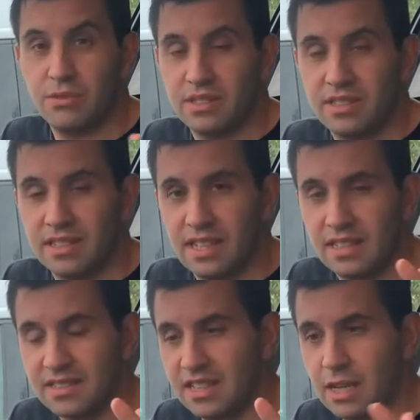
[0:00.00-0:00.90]
was in the
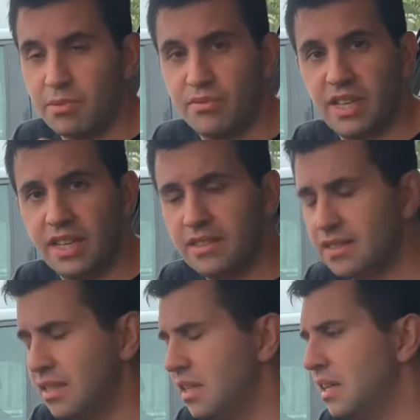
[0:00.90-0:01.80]
last couple of
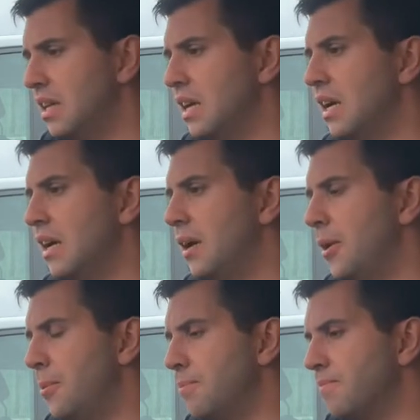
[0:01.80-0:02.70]
days
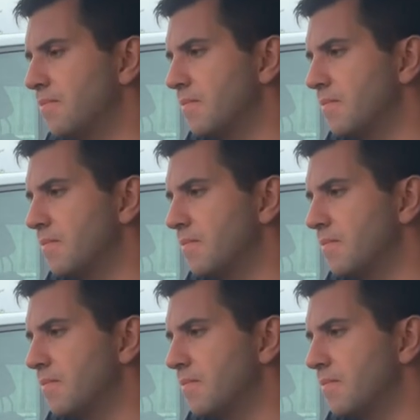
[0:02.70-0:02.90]
um,